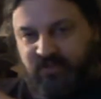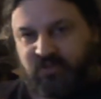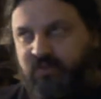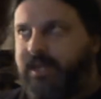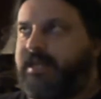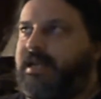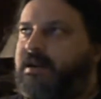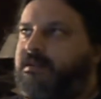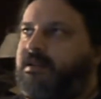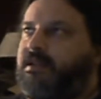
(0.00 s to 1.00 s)
straightened
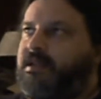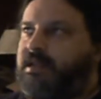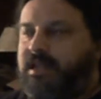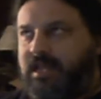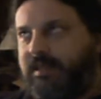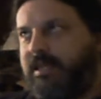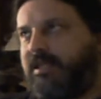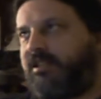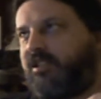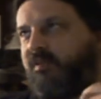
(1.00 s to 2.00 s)
out, and
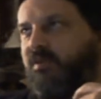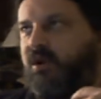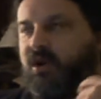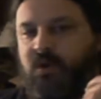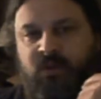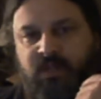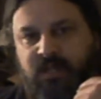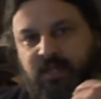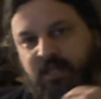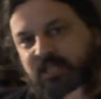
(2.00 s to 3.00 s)
then tomorrow,
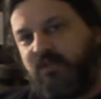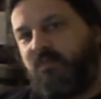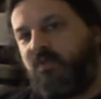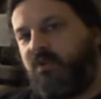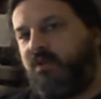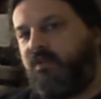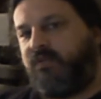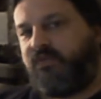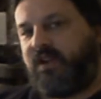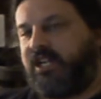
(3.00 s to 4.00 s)
hit tomorrow
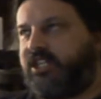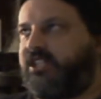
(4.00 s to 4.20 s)
fresh.